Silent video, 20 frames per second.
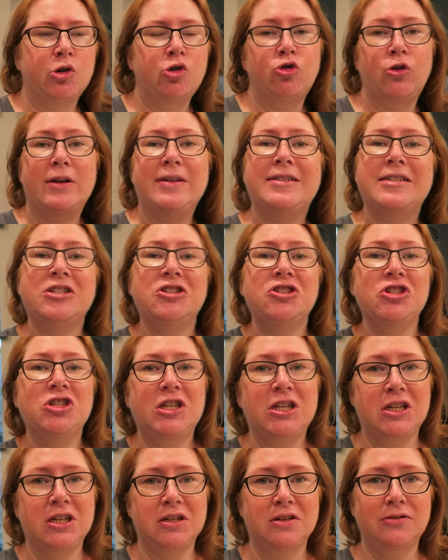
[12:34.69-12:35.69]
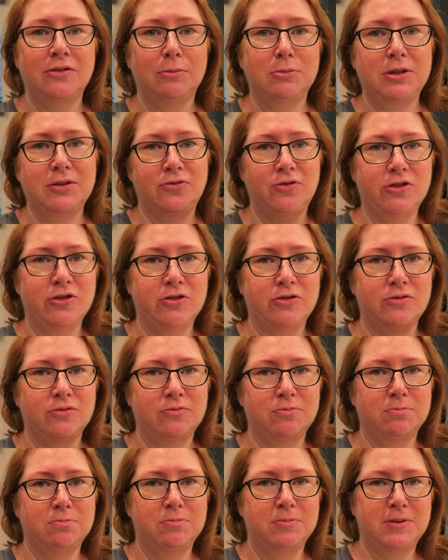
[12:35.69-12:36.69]
transitioning from different
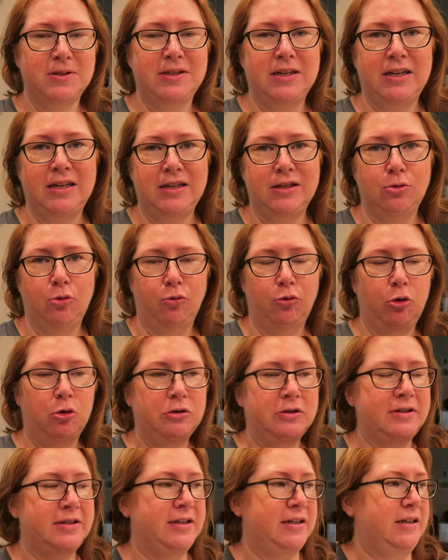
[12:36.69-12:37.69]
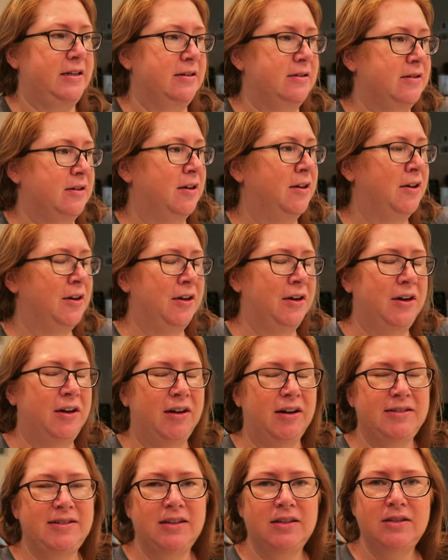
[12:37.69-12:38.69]
scenes or vlog scenes.
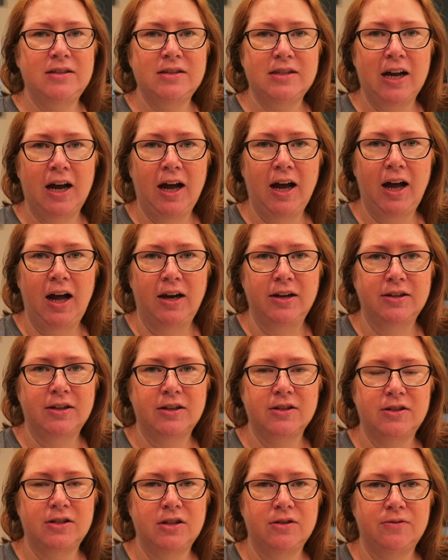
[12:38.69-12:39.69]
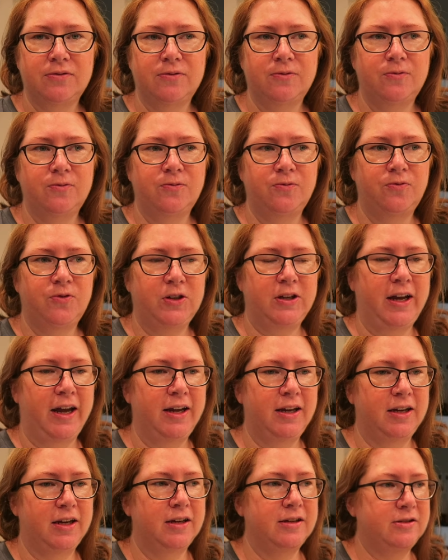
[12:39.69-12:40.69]
I said, it's just hard because you
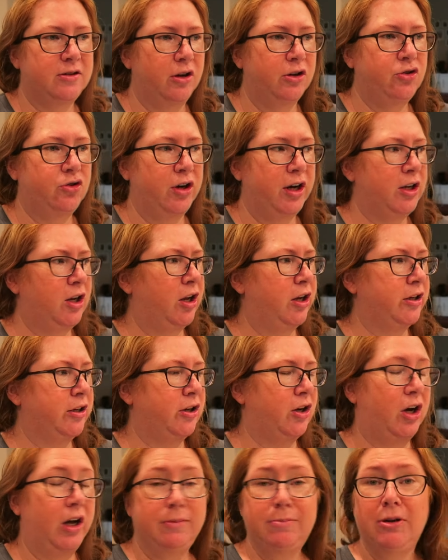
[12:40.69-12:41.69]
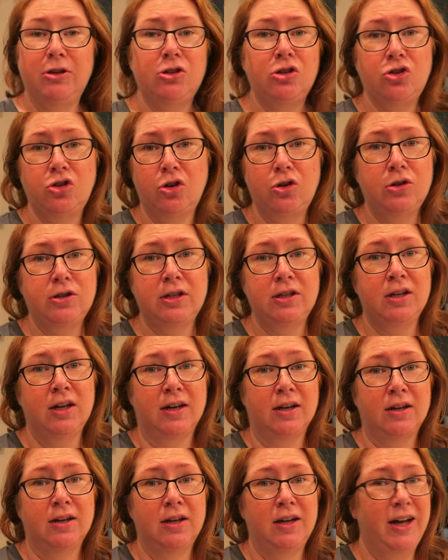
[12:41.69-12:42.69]
forget, you get sidetracked. Like, I'd meant to show you
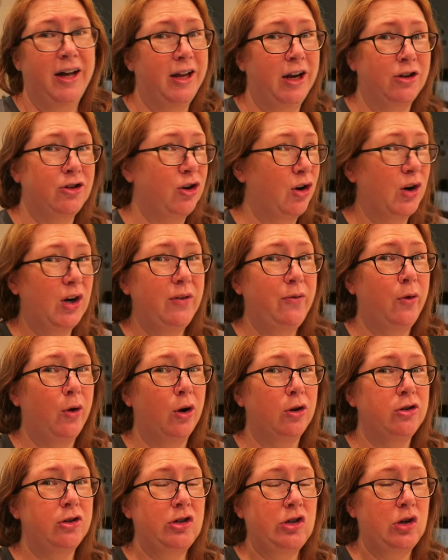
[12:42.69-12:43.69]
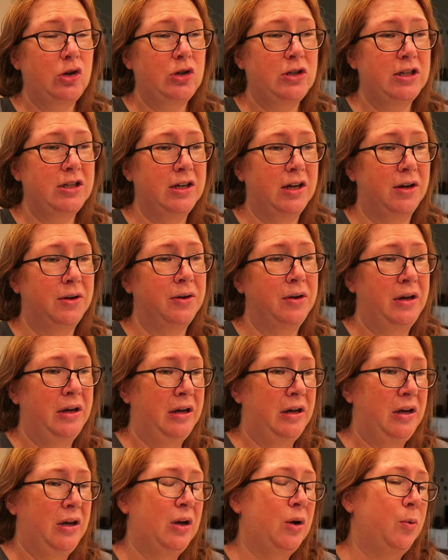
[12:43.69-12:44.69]
dinner and I totally forgot to show you dinner.
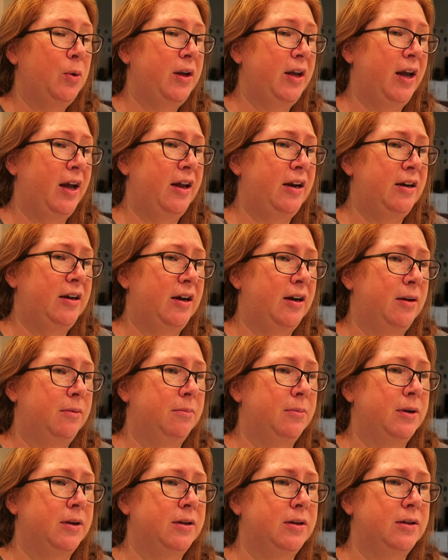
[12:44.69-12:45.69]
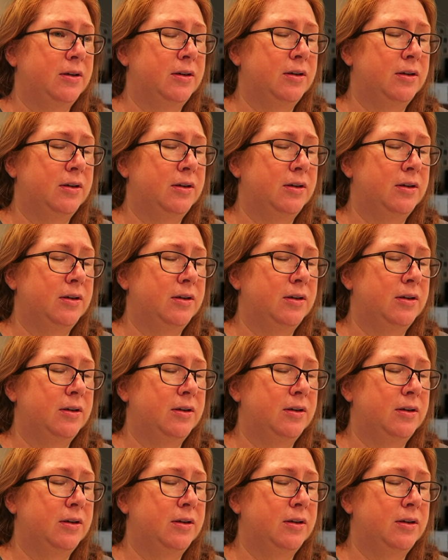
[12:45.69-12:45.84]
We had a